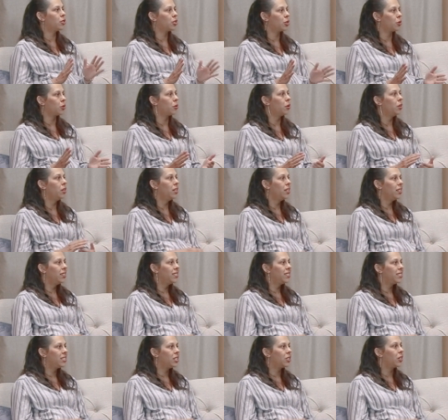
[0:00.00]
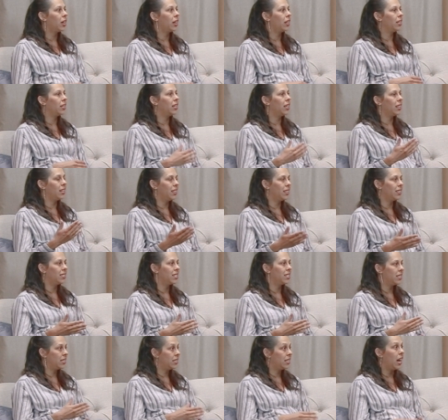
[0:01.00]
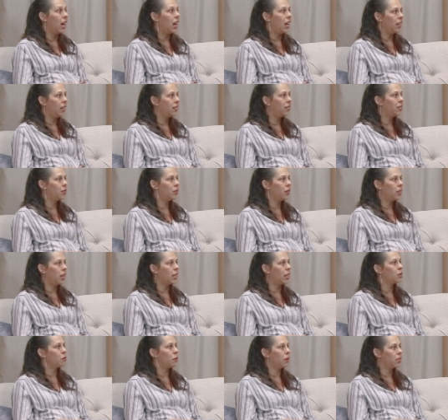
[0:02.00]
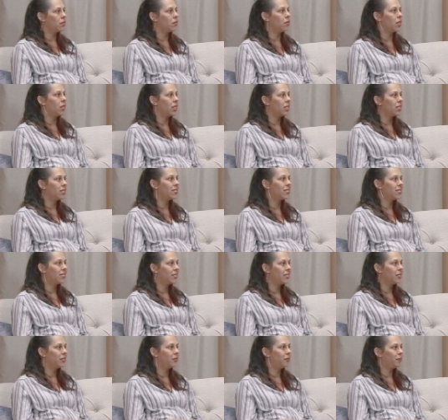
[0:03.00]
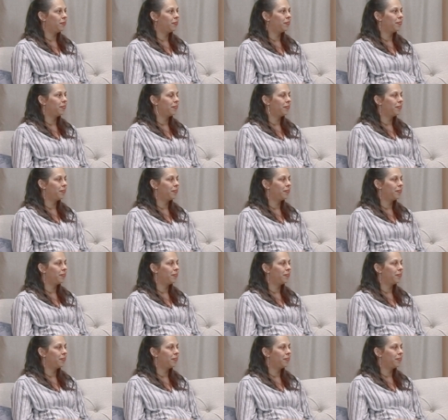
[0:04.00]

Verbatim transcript: So, still mm-hmm. kind of getting into that aspect of things. Okay.